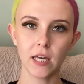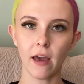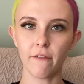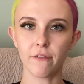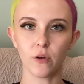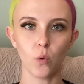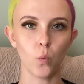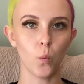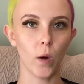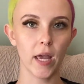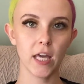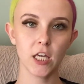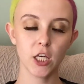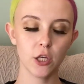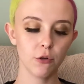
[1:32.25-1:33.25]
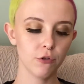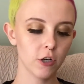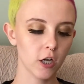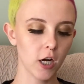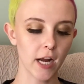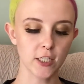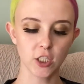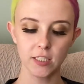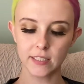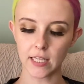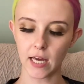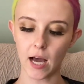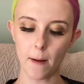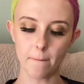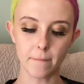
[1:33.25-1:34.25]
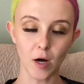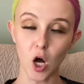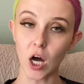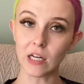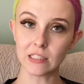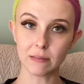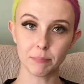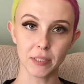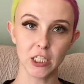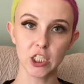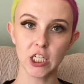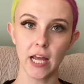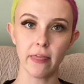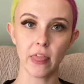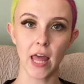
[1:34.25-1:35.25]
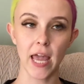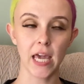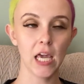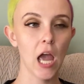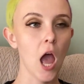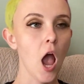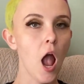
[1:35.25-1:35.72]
I feel way cuter and just like a boss bitch and like